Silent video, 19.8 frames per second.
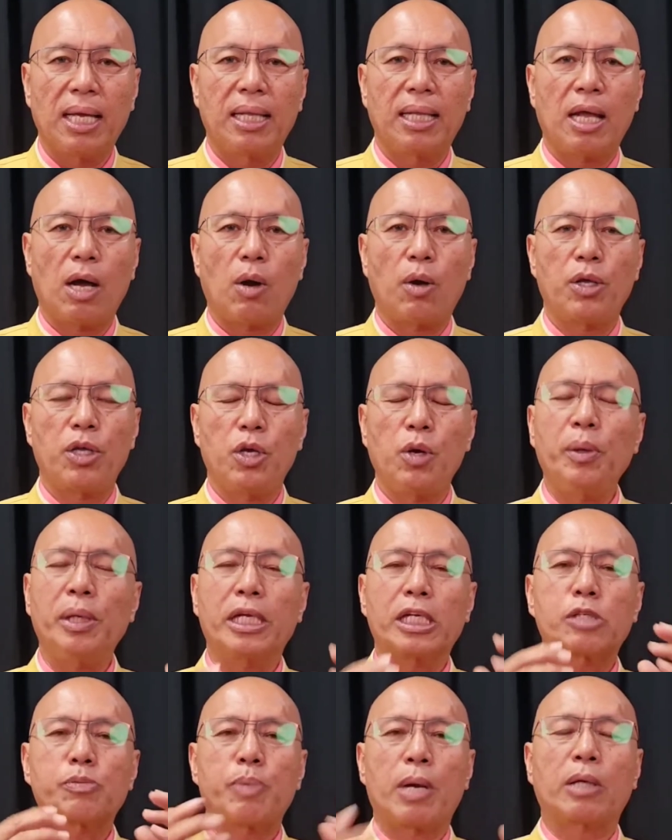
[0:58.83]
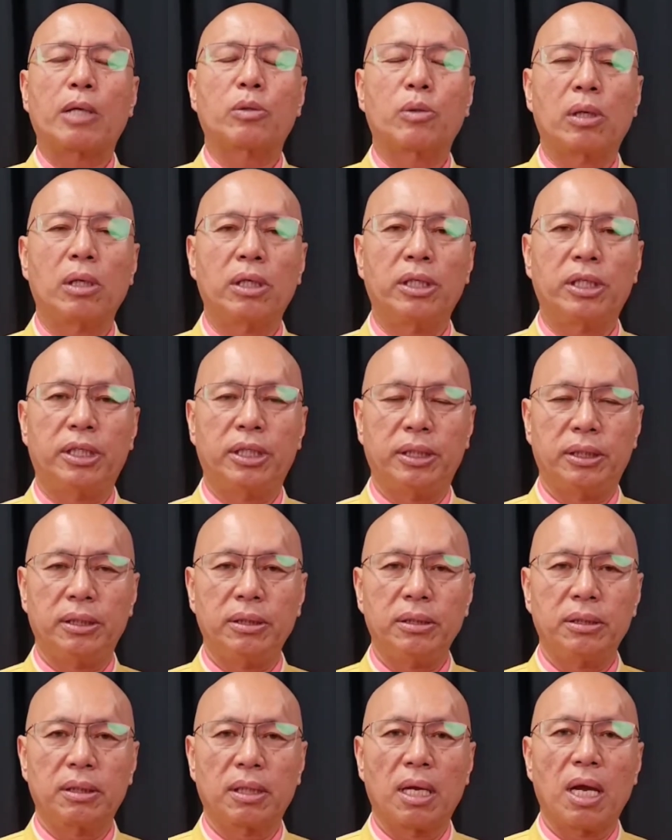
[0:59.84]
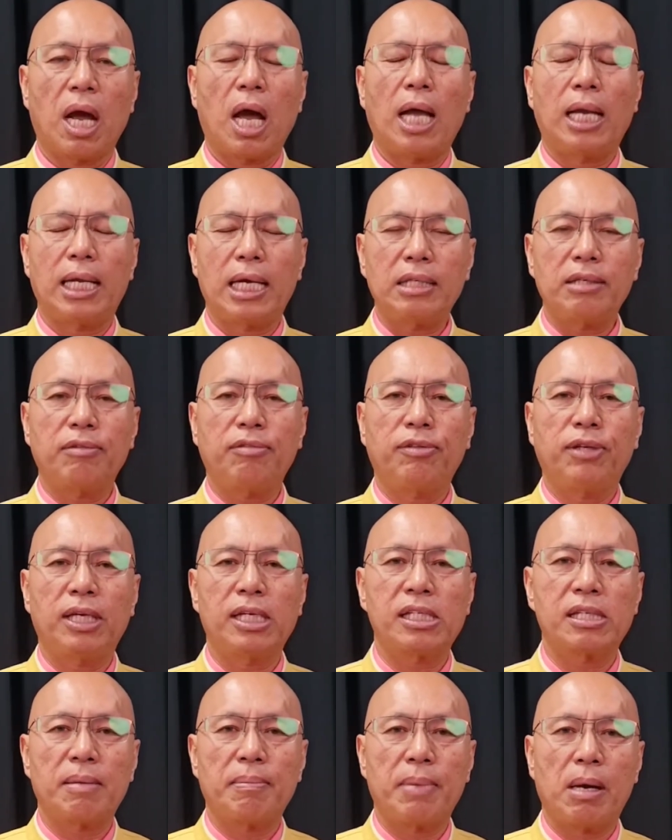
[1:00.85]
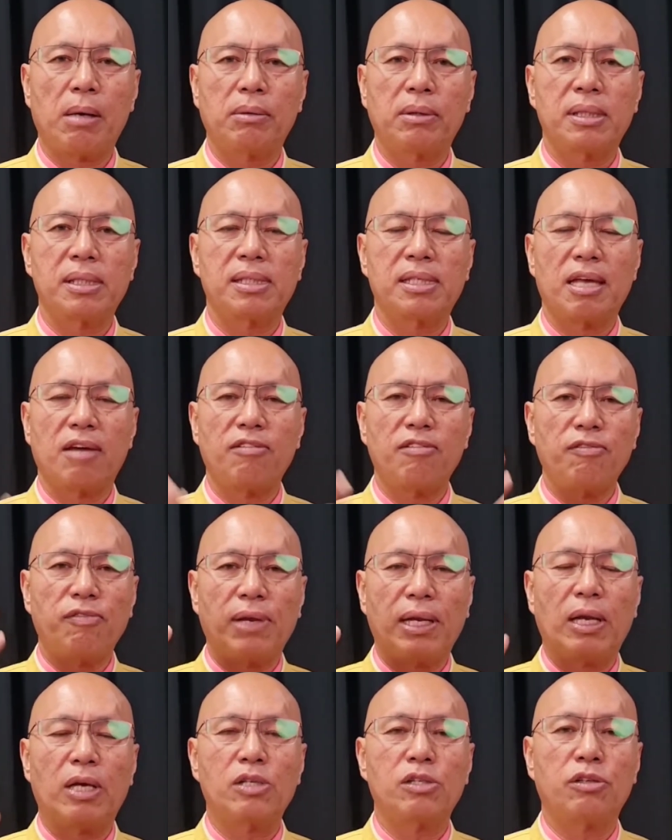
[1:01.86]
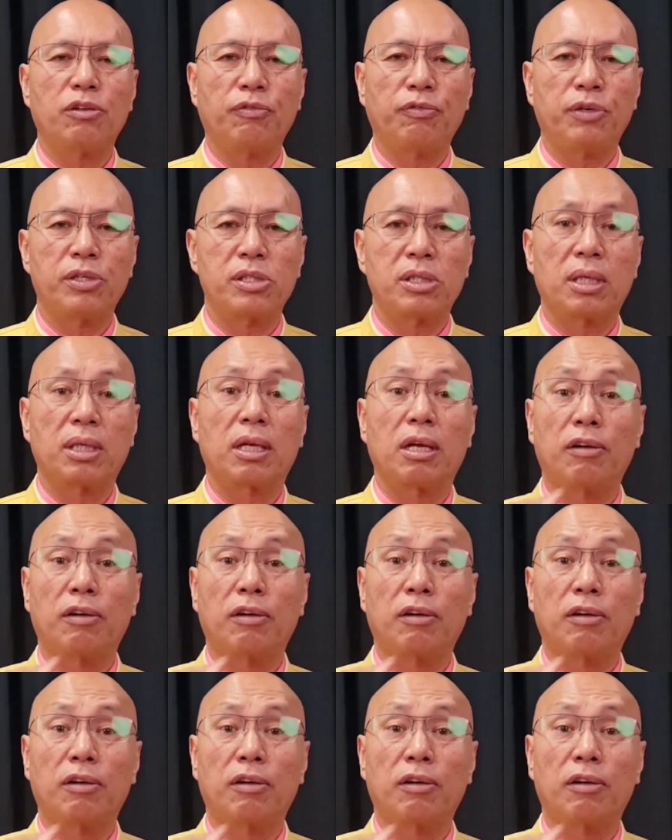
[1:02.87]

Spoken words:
Now, you will expect to learn a lot of things about the seven philosophies that